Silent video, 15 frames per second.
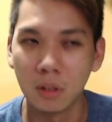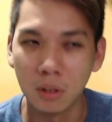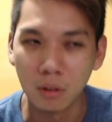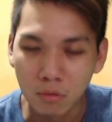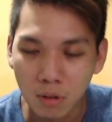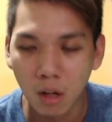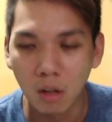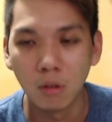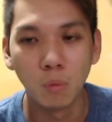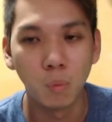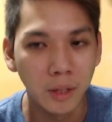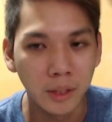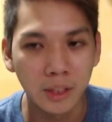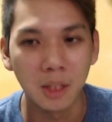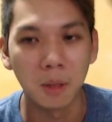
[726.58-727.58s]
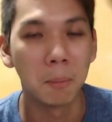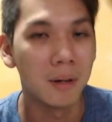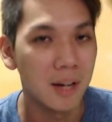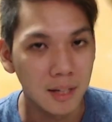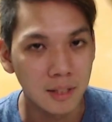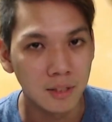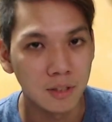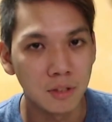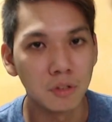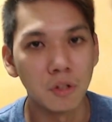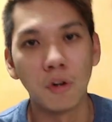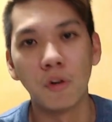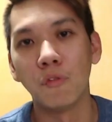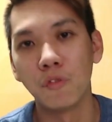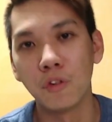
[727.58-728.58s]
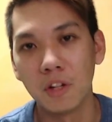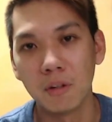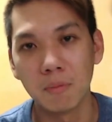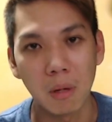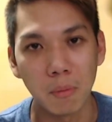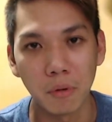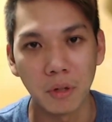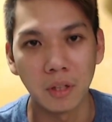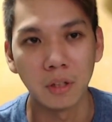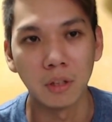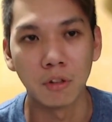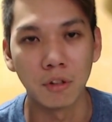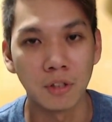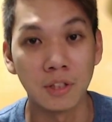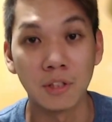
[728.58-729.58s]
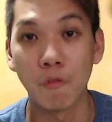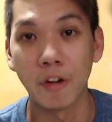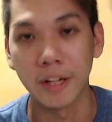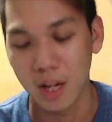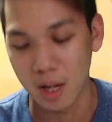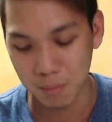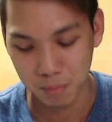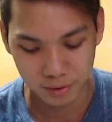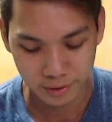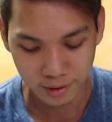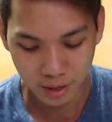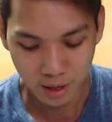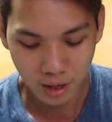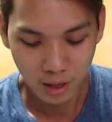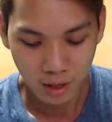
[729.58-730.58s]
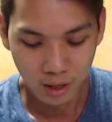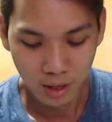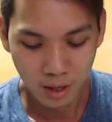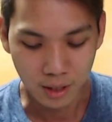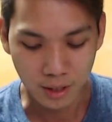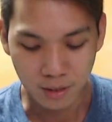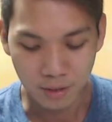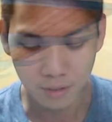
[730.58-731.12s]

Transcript: around 1 gig plus of video memory across different games. In